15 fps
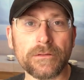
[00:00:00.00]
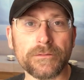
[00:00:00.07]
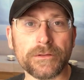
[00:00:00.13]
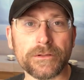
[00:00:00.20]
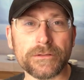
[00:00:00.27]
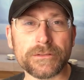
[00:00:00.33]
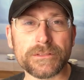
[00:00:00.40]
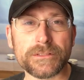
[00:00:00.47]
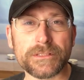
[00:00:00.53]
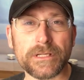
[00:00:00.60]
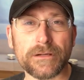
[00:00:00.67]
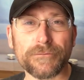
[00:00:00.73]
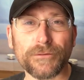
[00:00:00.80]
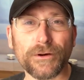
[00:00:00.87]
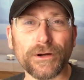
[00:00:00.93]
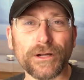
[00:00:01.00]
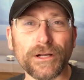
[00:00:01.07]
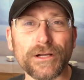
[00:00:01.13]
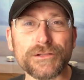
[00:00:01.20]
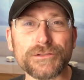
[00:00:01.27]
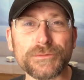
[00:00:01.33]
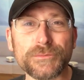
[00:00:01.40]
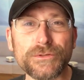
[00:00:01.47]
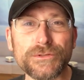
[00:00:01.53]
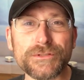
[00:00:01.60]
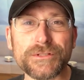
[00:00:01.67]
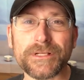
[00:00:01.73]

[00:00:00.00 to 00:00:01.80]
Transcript: the good stuff for our customers